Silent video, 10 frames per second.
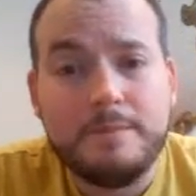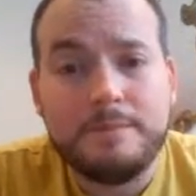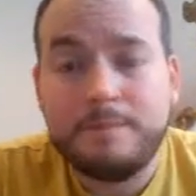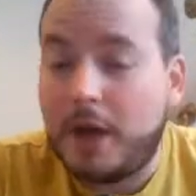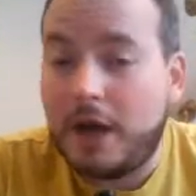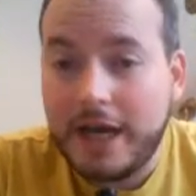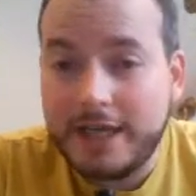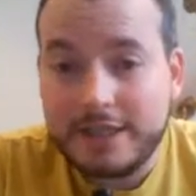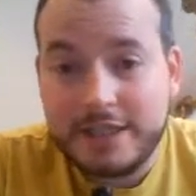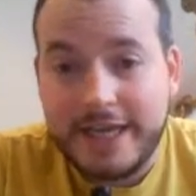But
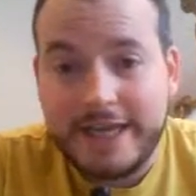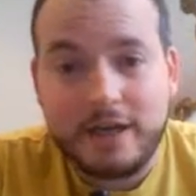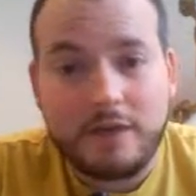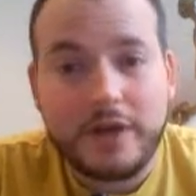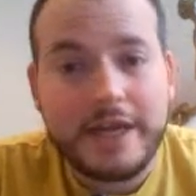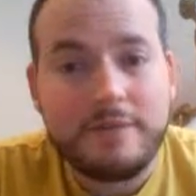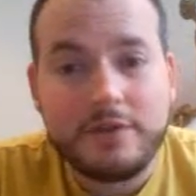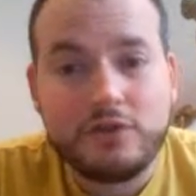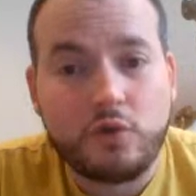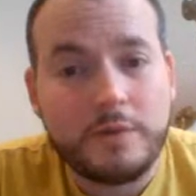to date, I've only ever
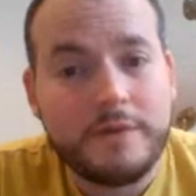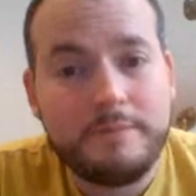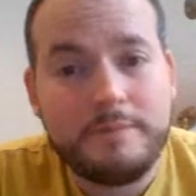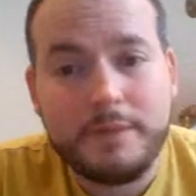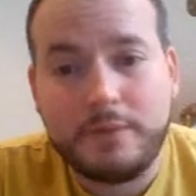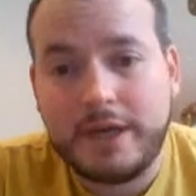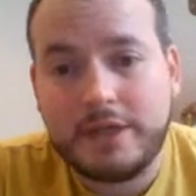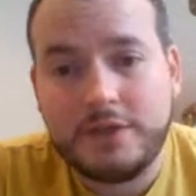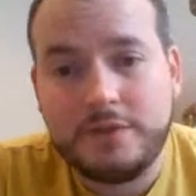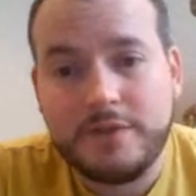drawn with people that are
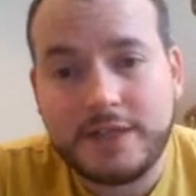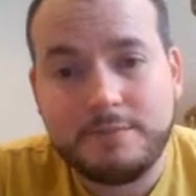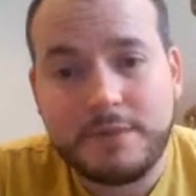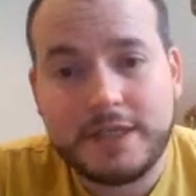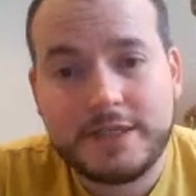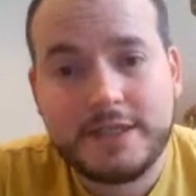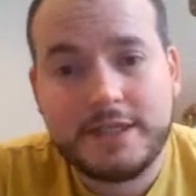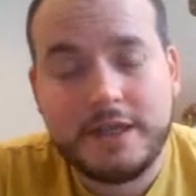2000 plus.